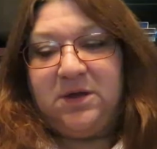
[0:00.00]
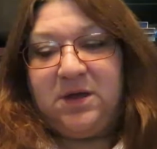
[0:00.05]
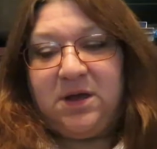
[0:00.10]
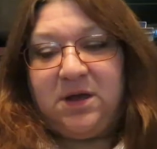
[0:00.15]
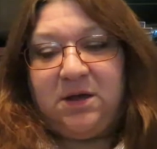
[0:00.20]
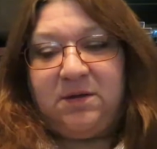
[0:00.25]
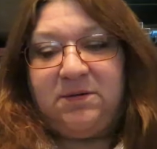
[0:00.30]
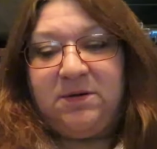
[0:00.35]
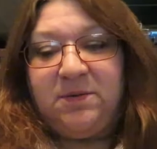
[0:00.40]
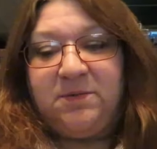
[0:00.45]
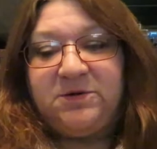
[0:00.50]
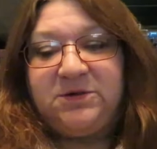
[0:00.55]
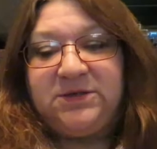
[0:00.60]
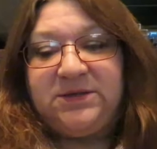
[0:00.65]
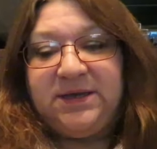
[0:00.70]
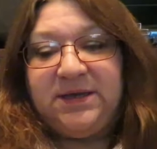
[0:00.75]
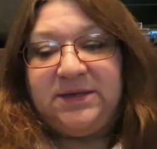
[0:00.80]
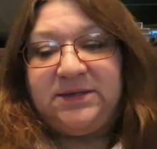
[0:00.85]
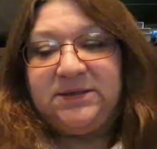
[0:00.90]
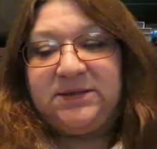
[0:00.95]
Um, number
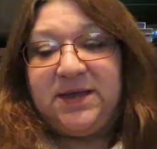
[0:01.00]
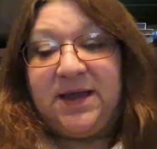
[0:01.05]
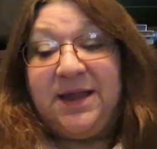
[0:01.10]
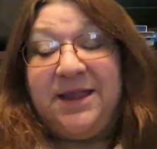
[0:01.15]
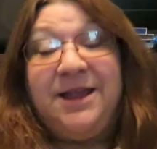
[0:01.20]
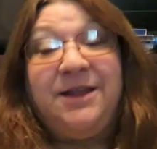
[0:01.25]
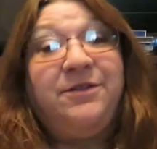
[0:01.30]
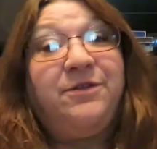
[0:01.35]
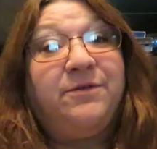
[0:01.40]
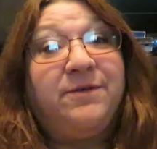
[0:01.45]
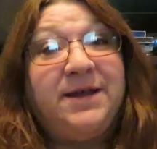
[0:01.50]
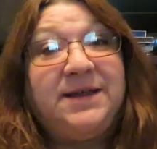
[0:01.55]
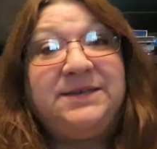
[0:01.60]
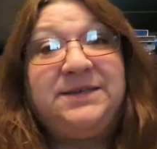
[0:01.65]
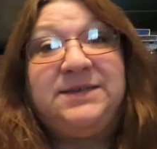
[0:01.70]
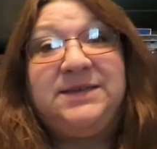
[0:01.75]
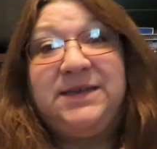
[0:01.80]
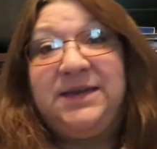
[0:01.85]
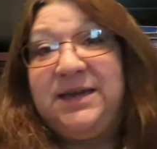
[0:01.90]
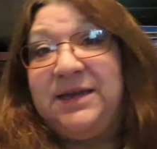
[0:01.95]
six, I like their
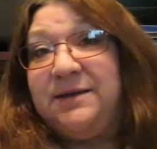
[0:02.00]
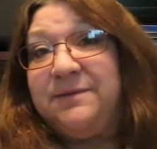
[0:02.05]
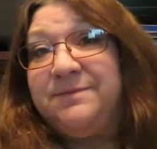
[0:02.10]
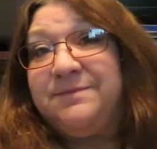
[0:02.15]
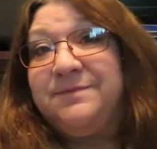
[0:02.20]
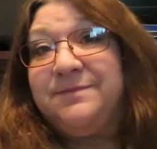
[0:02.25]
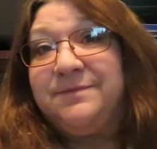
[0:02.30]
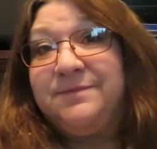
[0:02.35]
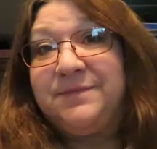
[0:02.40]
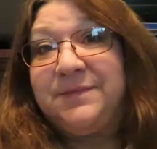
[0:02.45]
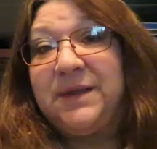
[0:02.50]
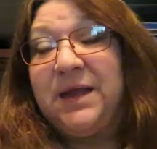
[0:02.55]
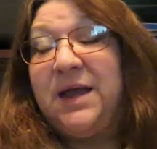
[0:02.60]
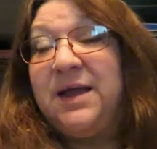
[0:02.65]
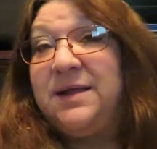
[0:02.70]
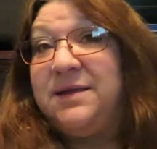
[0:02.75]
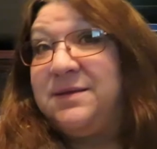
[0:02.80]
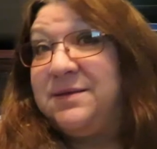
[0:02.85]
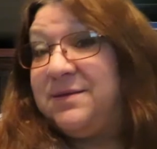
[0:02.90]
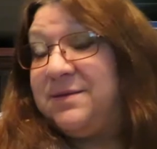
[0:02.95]
iced tea.
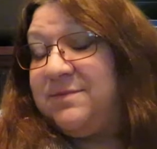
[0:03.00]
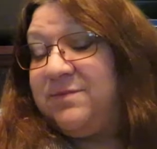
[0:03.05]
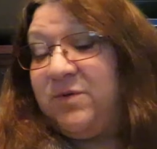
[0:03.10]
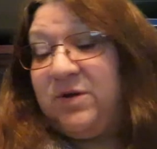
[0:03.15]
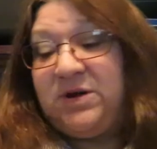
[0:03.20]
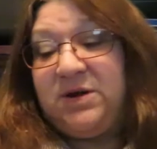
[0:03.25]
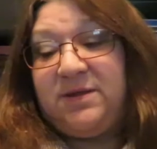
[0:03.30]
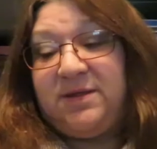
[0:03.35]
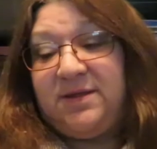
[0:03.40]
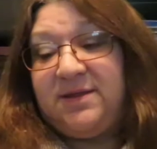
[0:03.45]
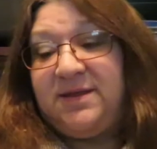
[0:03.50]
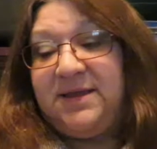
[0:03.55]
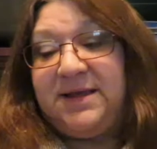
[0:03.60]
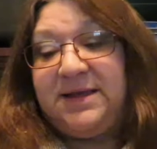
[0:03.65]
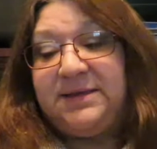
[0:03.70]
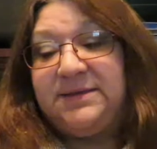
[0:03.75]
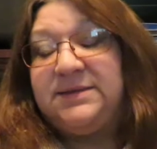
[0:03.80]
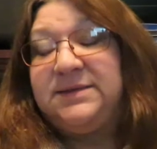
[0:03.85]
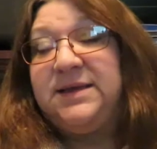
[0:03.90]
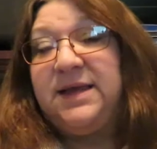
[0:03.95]
That's one of the
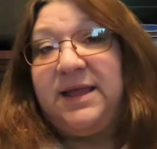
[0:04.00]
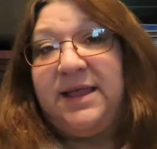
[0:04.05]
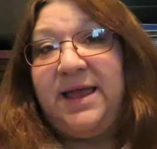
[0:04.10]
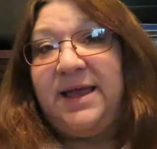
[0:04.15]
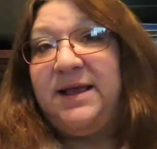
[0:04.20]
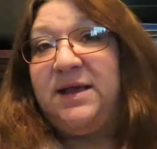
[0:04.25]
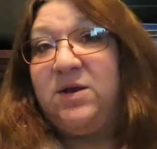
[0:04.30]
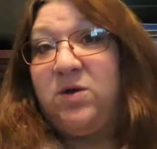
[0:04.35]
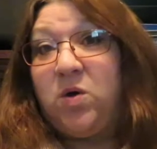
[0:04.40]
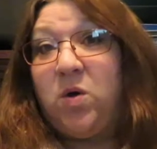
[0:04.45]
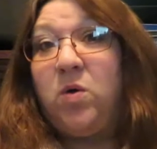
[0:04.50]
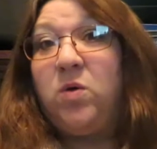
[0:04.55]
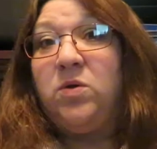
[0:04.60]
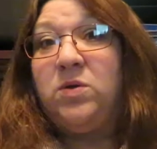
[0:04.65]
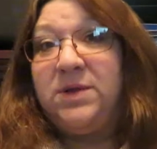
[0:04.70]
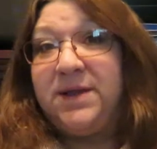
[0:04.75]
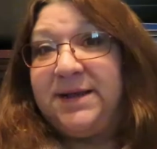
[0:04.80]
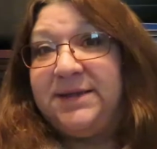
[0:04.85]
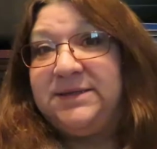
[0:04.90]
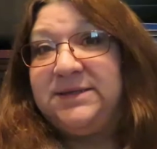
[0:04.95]
things I like,
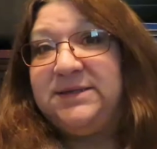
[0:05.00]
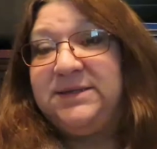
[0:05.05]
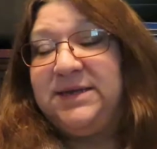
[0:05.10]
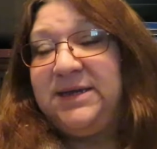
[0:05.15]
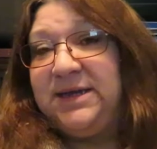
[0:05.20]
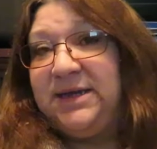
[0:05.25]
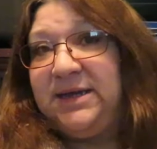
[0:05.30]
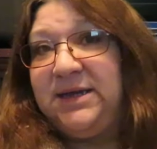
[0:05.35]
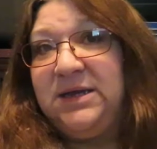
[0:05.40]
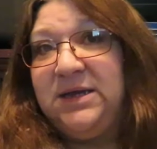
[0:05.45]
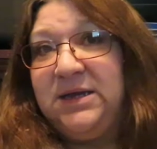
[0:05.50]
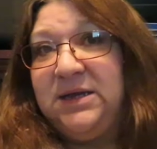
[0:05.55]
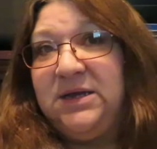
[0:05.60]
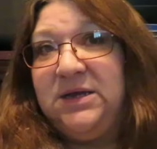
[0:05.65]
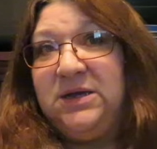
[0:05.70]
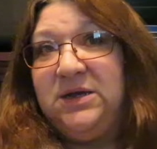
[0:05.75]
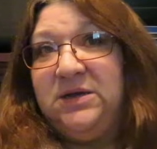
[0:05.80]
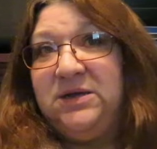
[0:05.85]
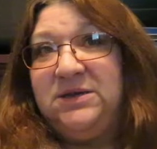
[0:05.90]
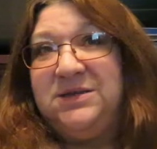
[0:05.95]
cold iced tea.
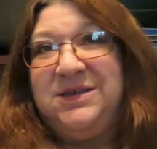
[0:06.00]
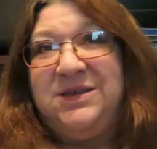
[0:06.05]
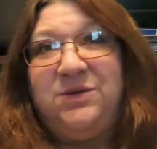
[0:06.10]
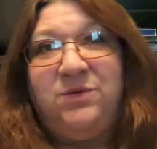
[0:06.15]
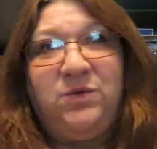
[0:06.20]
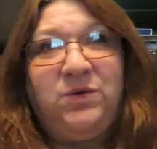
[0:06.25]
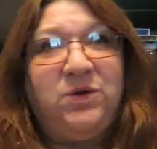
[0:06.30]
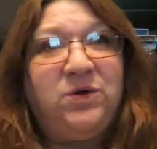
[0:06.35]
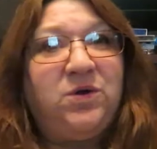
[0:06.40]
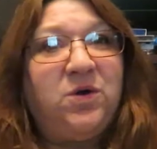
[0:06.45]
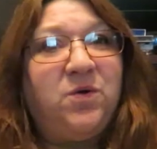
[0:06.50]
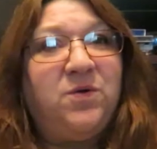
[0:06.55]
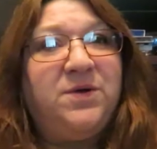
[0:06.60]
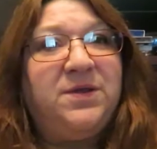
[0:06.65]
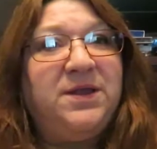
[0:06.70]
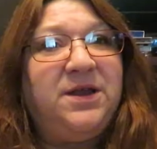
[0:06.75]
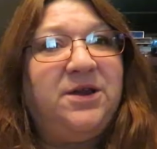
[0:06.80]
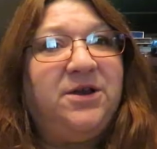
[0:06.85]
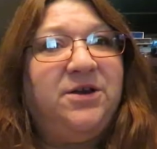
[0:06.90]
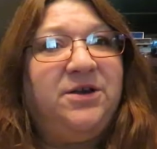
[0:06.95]
Because you, go
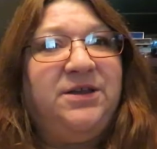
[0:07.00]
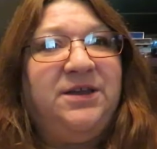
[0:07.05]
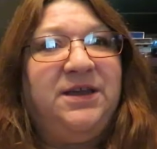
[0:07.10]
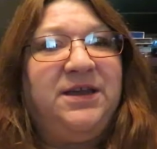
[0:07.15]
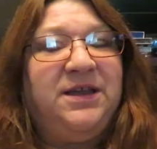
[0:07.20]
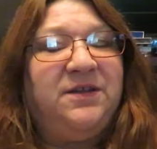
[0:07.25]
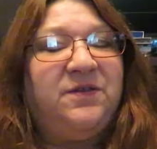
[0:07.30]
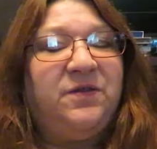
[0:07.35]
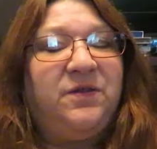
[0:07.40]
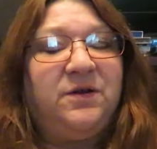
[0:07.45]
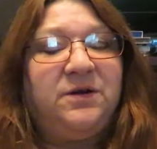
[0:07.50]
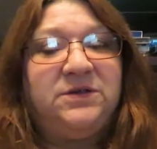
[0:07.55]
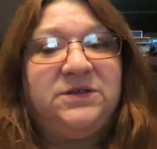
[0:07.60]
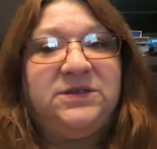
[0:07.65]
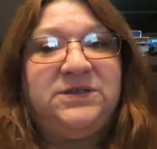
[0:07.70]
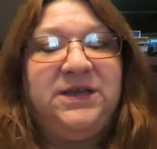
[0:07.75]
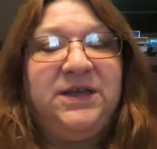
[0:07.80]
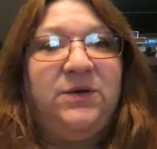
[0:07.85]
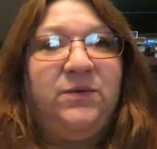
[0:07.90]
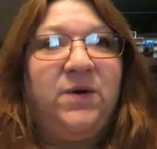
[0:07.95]
in there and you get
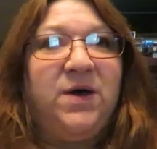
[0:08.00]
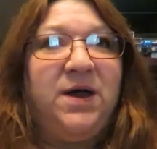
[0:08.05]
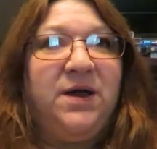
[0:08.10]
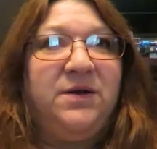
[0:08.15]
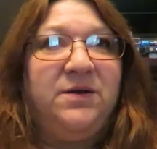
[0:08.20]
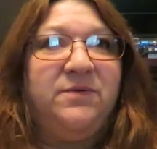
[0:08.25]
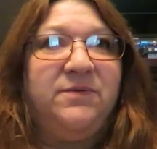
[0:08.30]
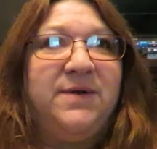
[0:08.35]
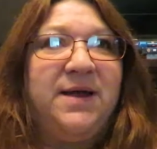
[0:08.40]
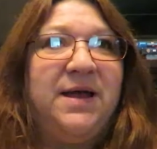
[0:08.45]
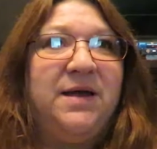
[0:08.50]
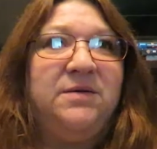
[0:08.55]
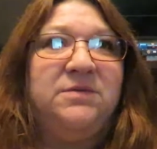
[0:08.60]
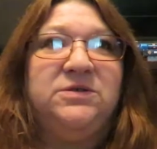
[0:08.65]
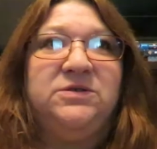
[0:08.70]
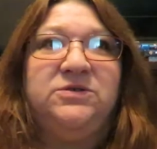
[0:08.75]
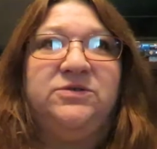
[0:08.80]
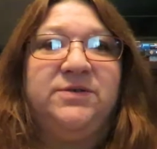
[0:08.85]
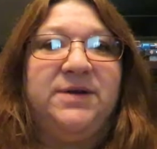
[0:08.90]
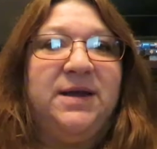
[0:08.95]
thirsty walking
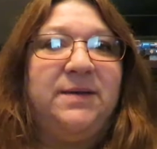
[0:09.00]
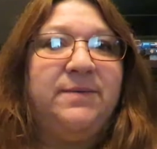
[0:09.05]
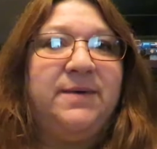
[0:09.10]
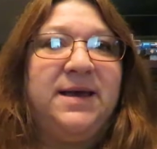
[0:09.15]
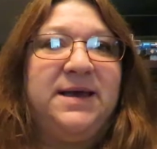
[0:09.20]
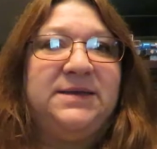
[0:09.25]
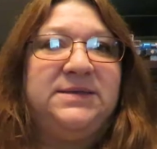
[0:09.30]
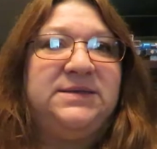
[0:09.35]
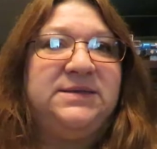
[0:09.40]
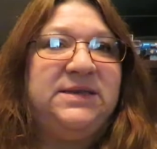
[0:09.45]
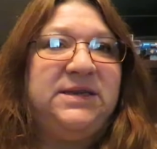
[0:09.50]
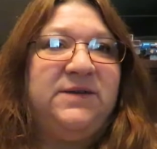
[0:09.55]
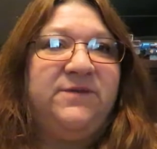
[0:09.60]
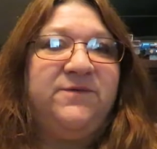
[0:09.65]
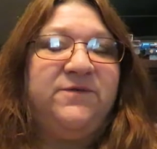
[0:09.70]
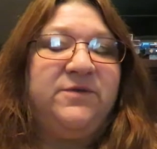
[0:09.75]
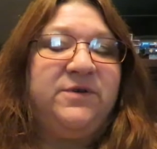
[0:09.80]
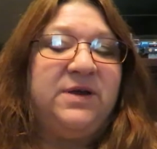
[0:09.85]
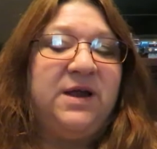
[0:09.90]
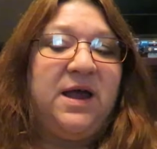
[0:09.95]
around, you grab an iced tea
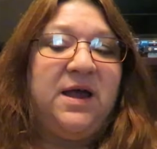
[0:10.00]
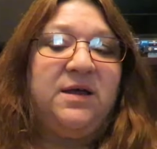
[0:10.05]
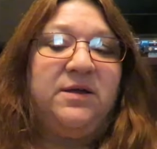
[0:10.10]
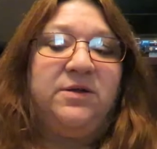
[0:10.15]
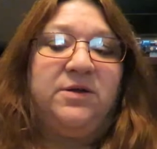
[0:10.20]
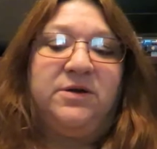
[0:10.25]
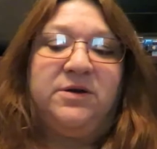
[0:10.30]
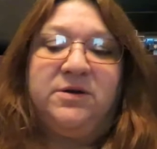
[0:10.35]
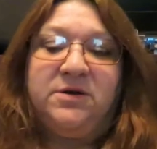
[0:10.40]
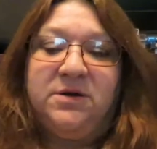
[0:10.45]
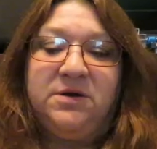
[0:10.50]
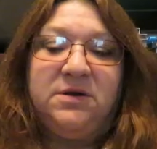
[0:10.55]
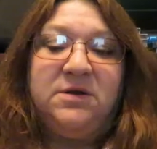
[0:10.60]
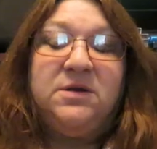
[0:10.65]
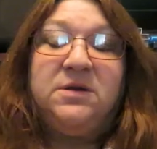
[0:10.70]
for a dollar.